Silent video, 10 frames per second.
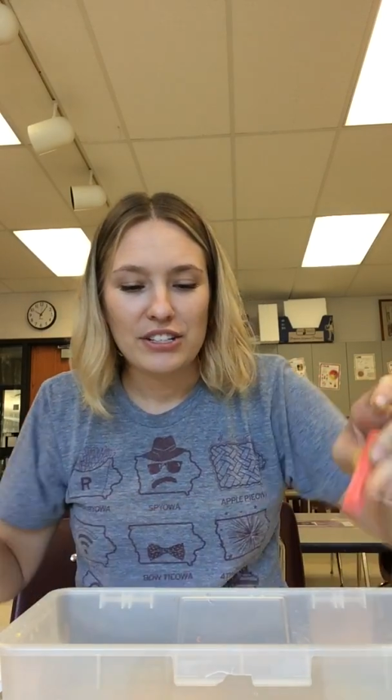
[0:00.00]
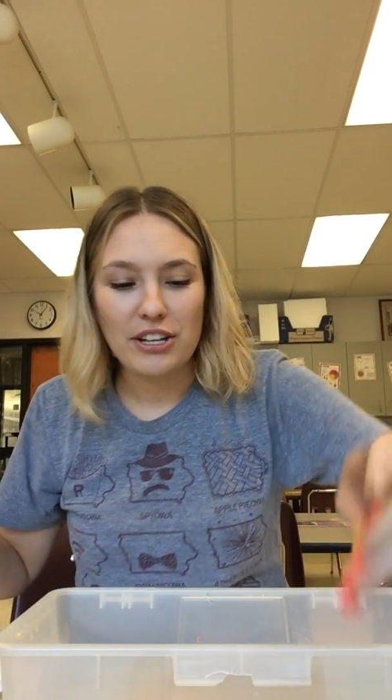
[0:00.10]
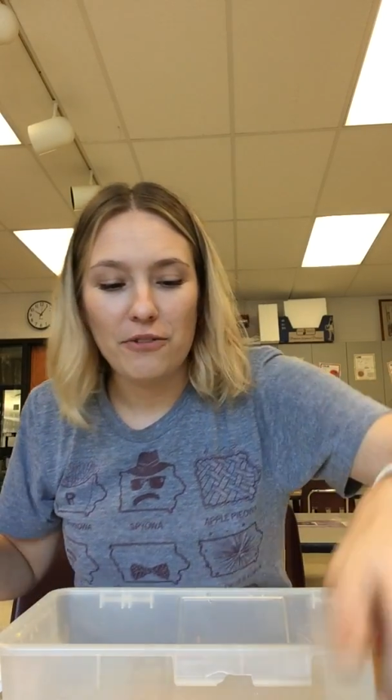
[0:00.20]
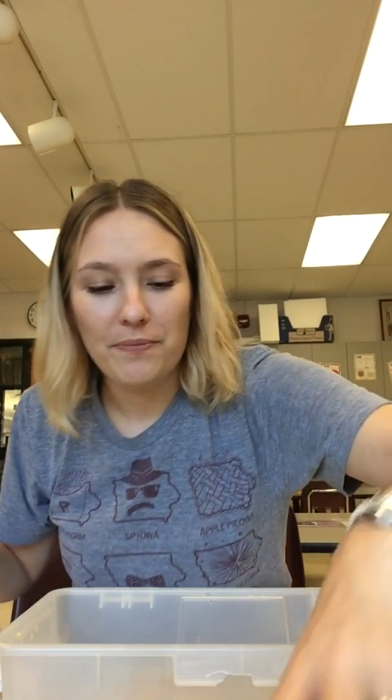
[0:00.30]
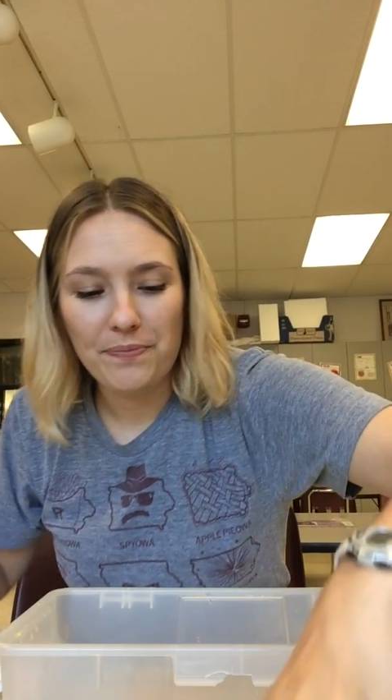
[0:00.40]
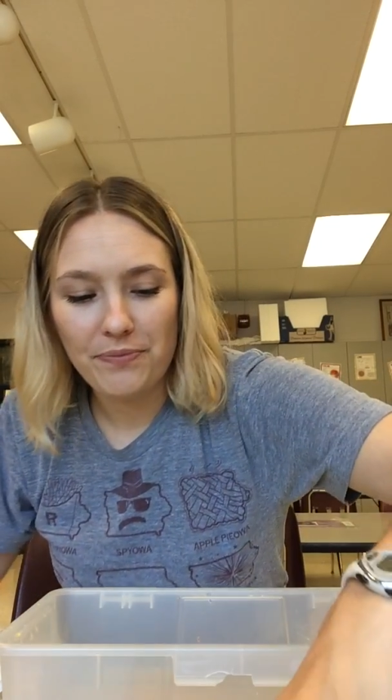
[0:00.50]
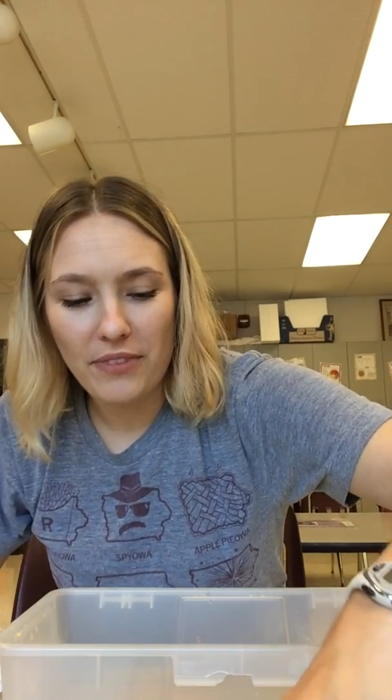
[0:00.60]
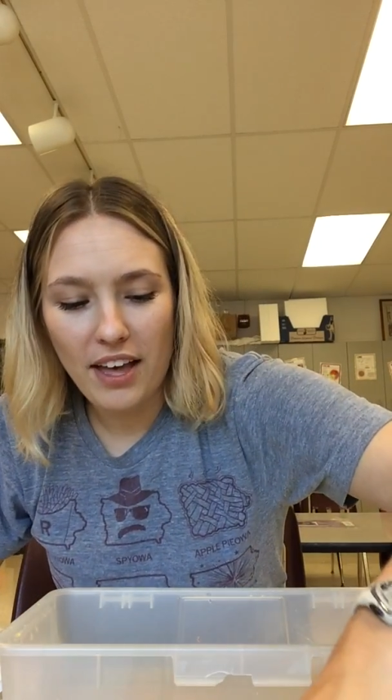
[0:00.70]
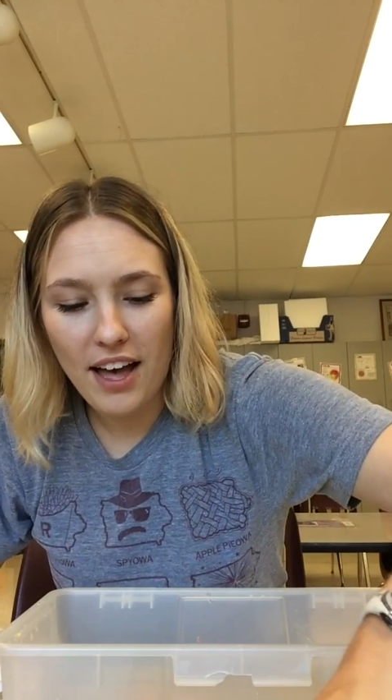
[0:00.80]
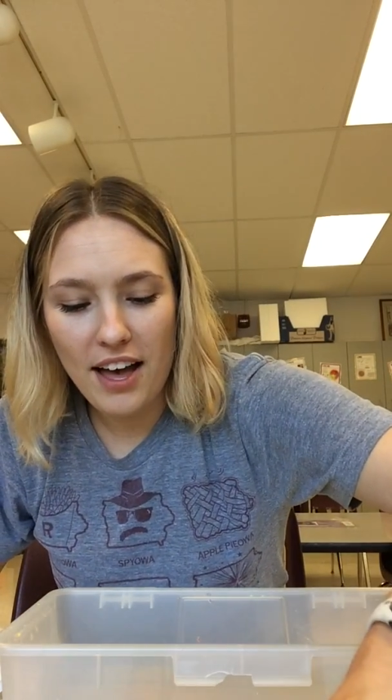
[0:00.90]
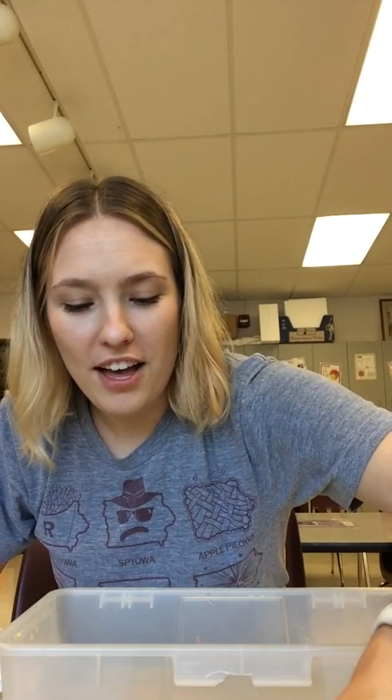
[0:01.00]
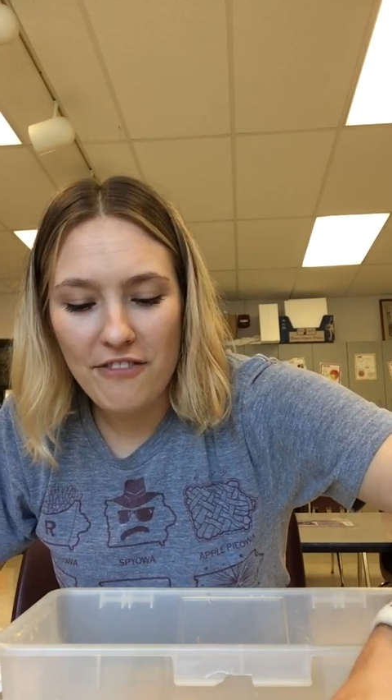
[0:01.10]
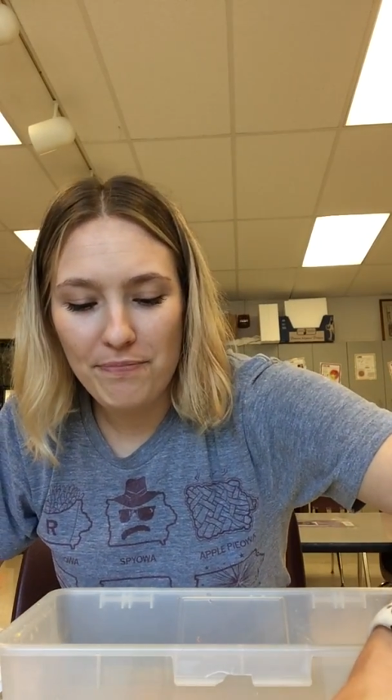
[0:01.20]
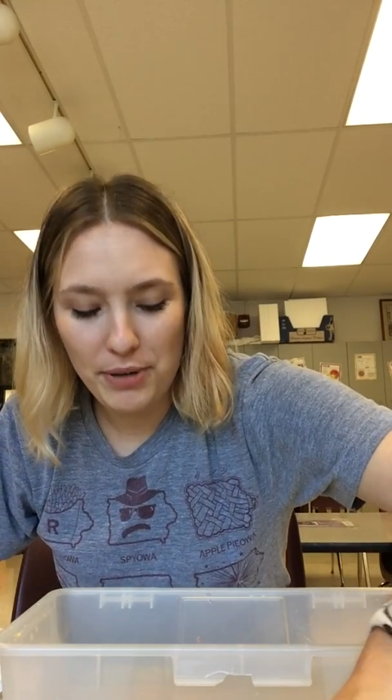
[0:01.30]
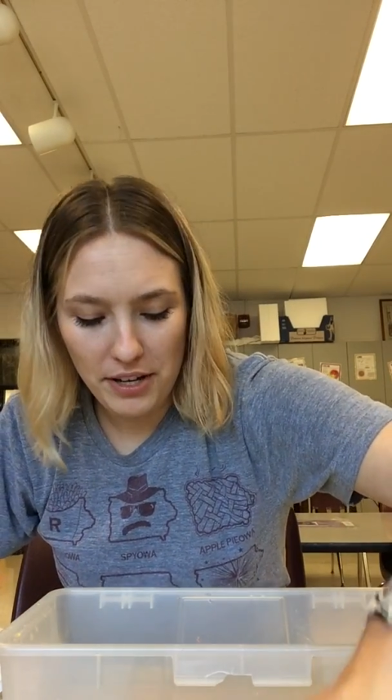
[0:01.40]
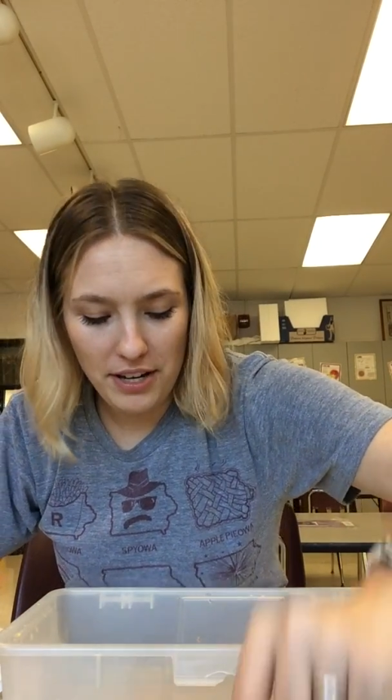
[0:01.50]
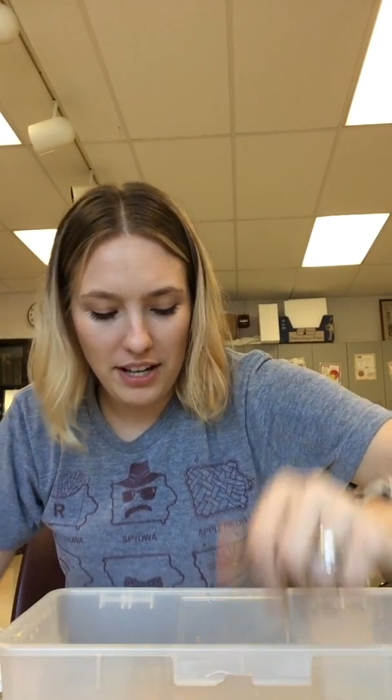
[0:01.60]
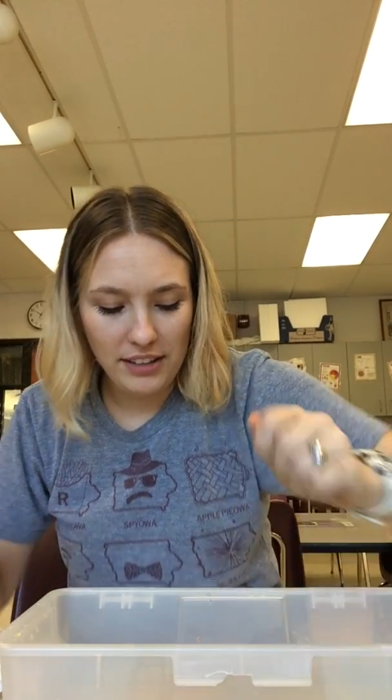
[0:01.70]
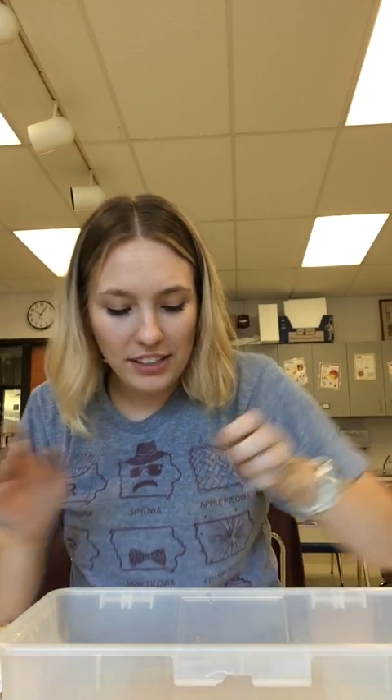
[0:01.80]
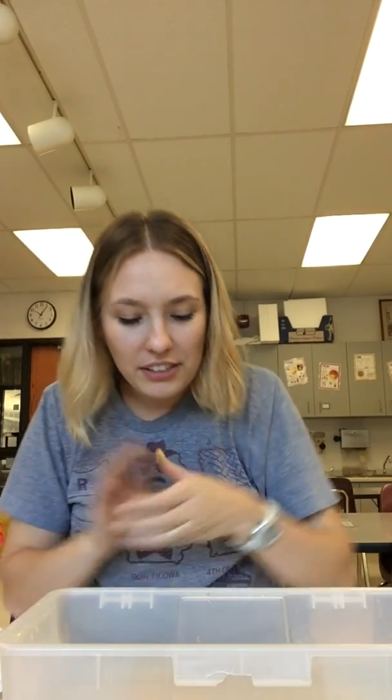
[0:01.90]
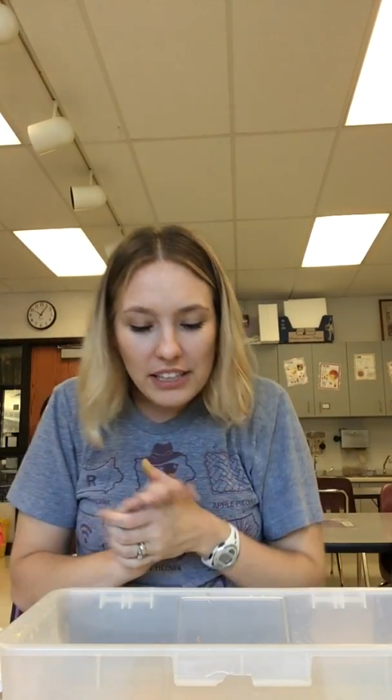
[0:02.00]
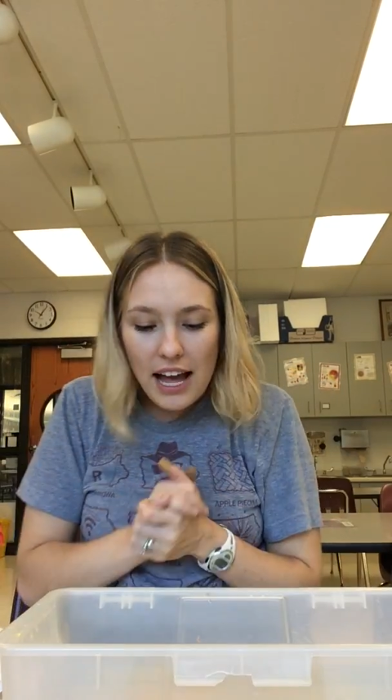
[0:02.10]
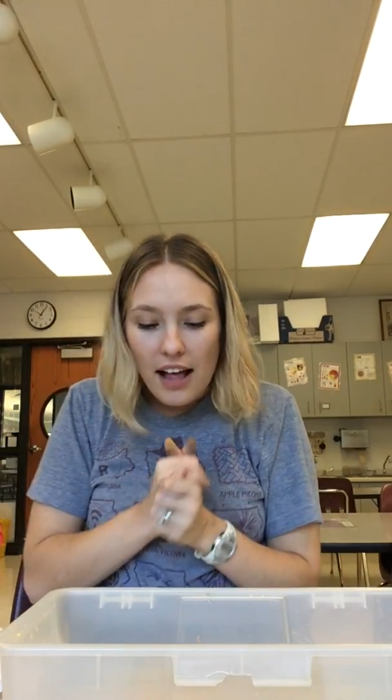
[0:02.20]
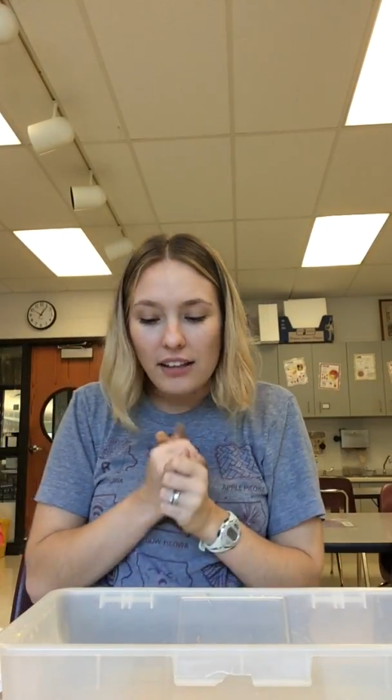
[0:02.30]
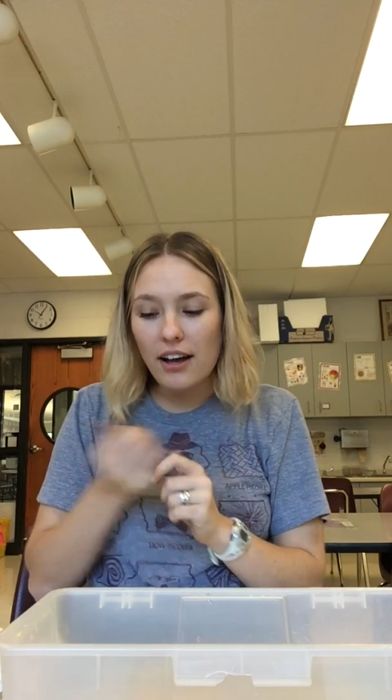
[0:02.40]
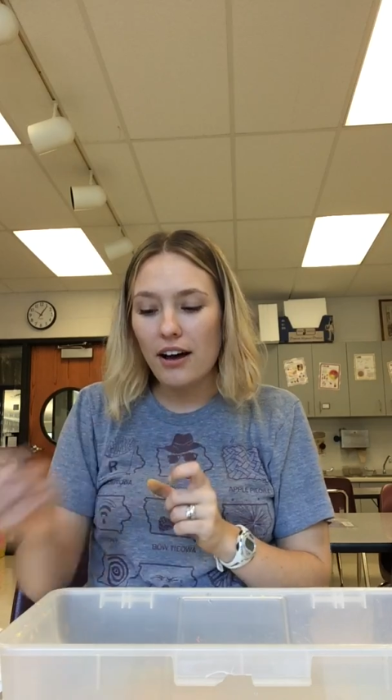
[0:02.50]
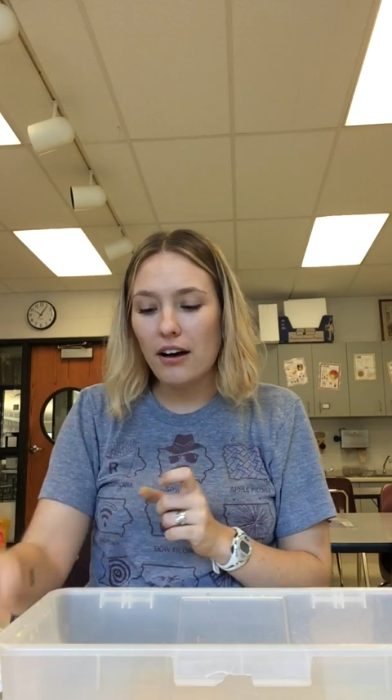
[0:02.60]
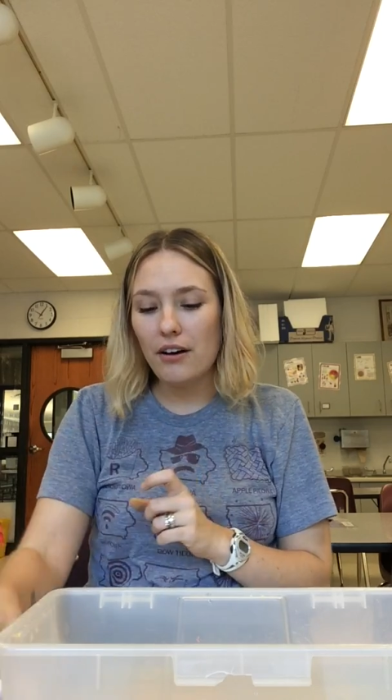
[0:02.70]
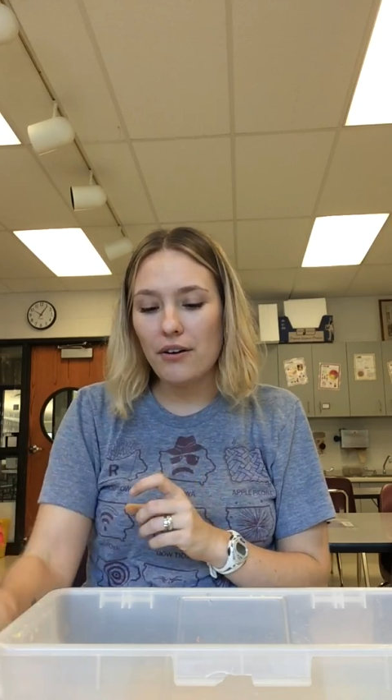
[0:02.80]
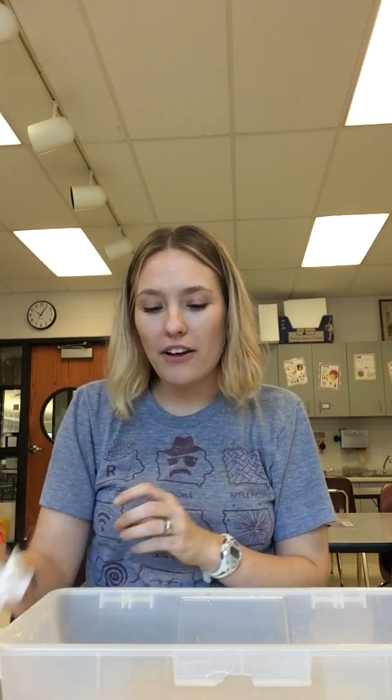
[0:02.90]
So I've put a little yellow,